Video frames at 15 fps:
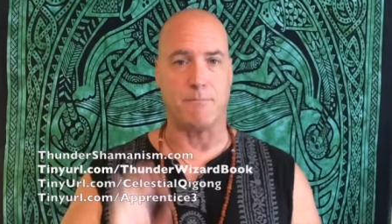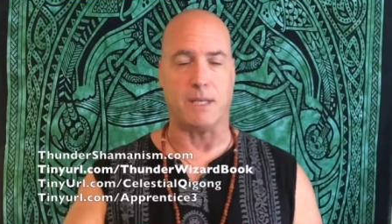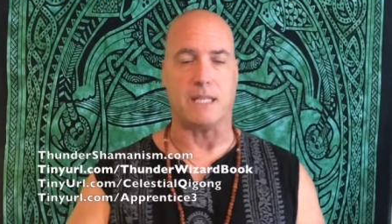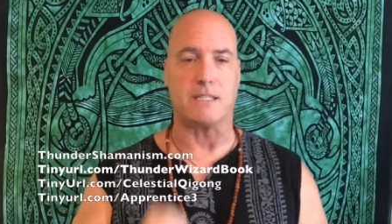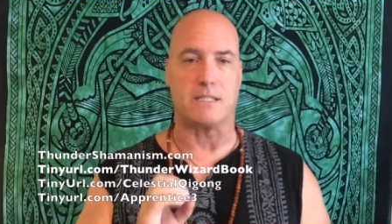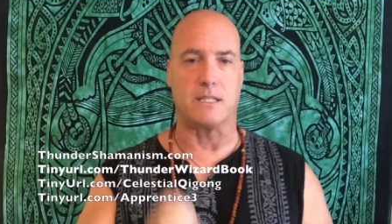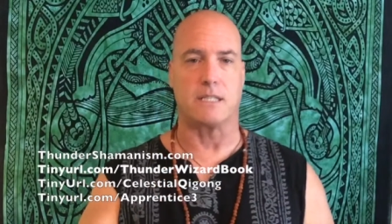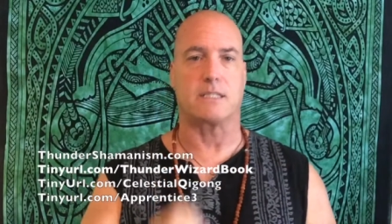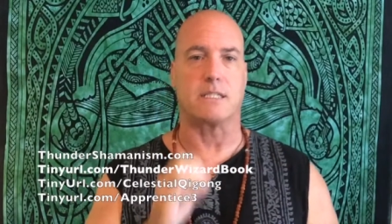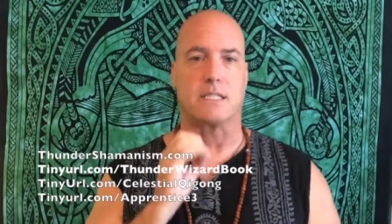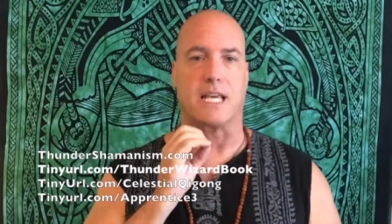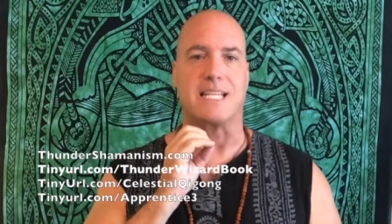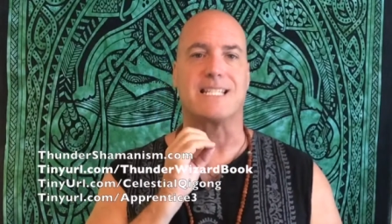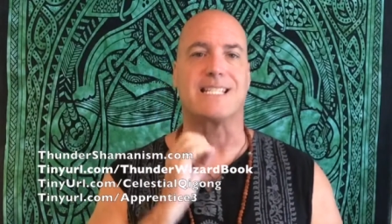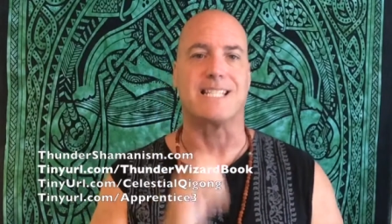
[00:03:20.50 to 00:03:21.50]
means this
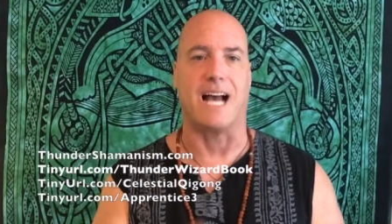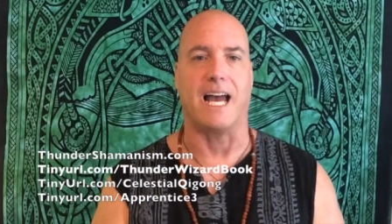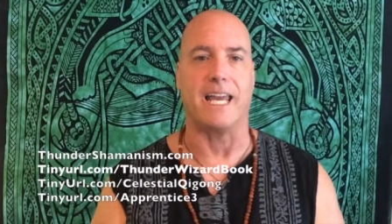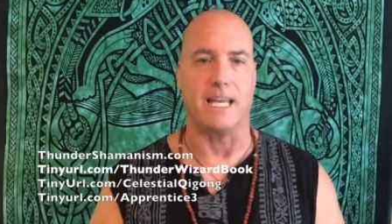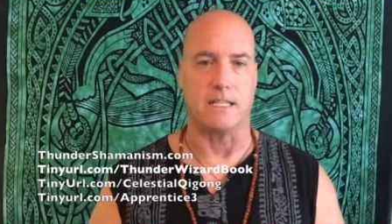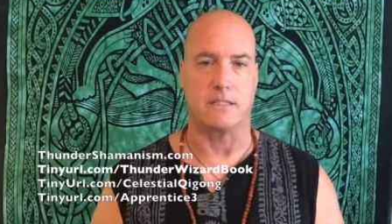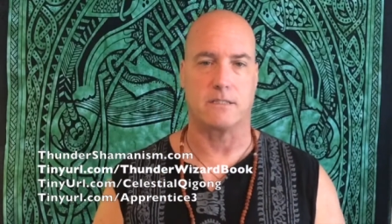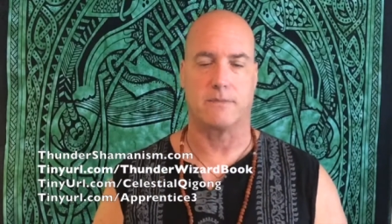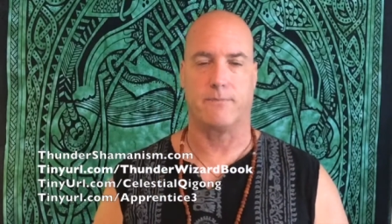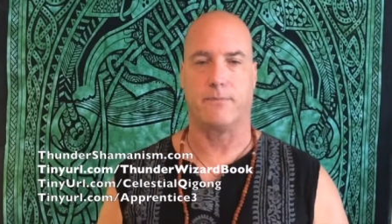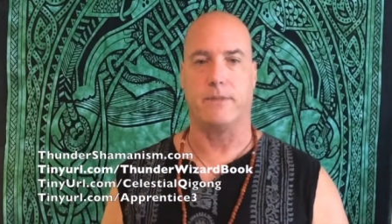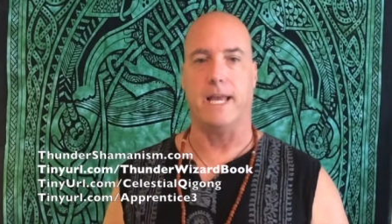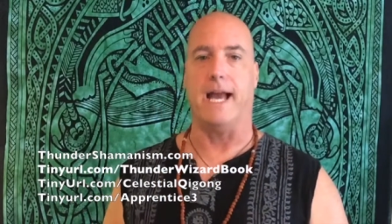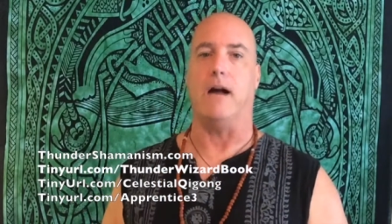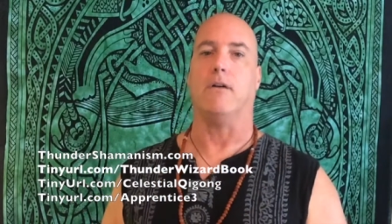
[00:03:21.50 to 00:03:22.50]
is a science.
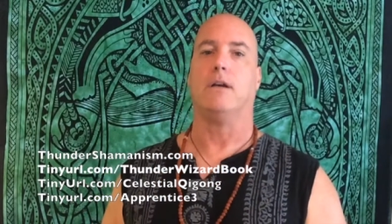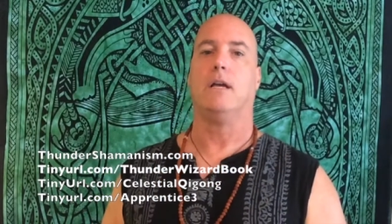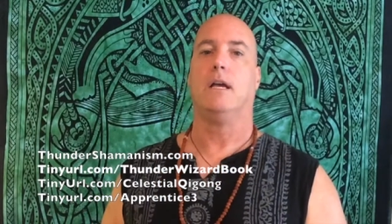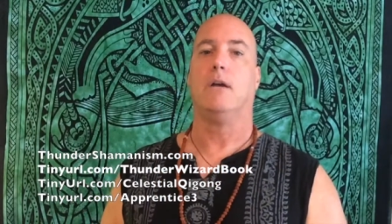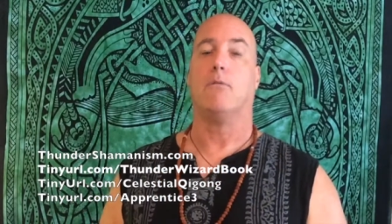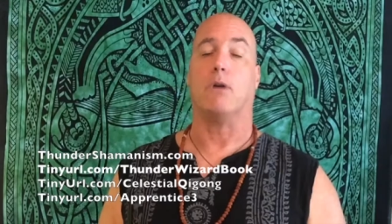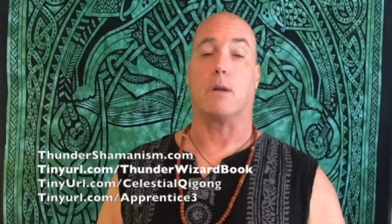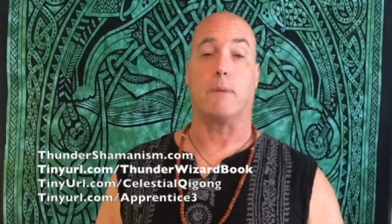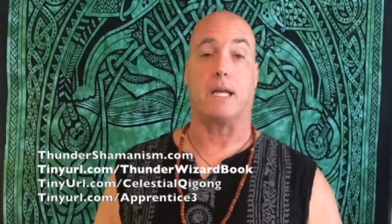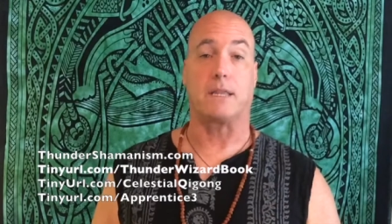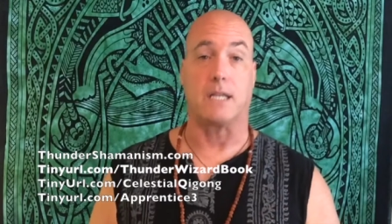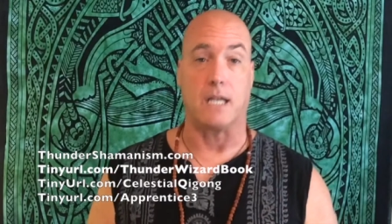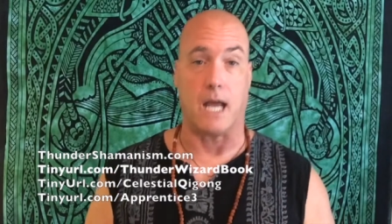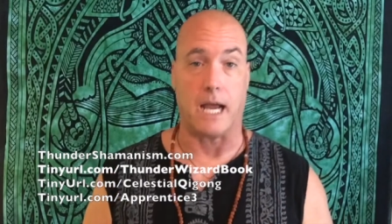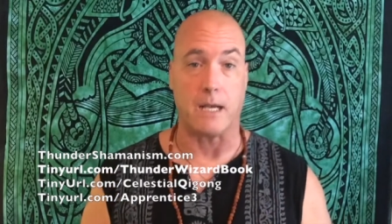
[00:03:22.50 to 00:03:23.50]
Now, what about
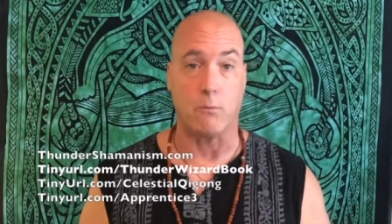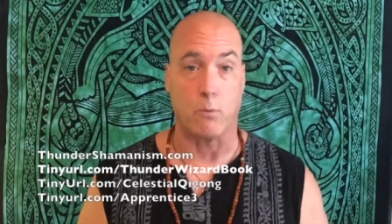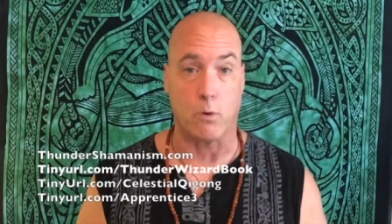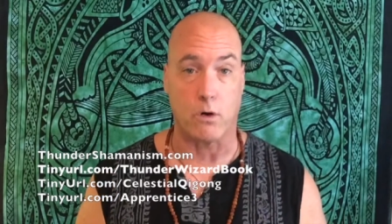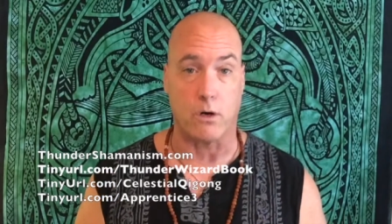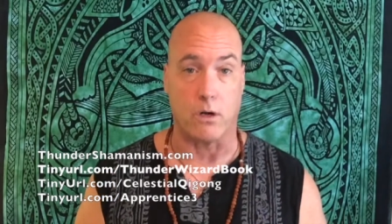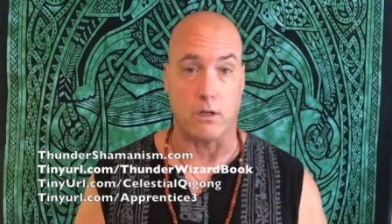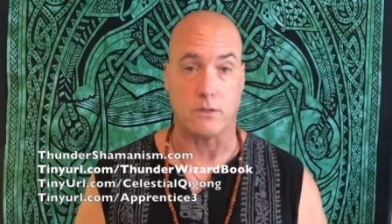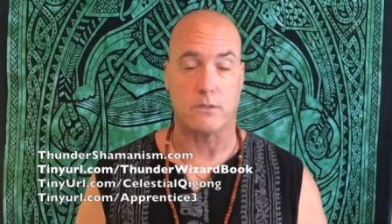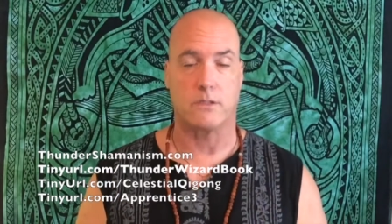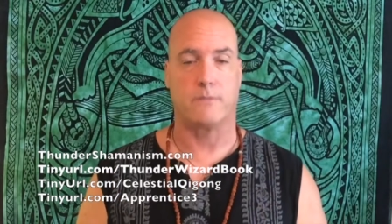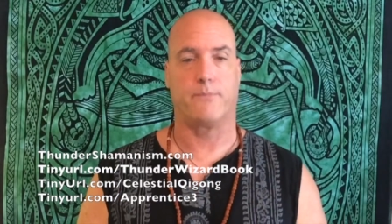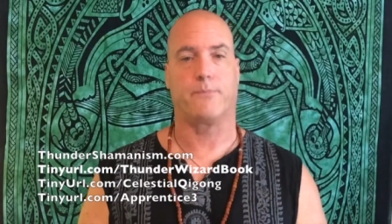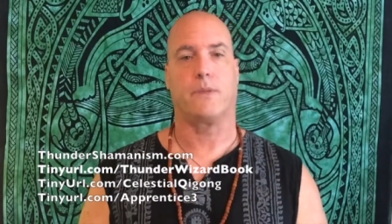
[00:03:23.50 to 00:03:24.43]
the nine worlds?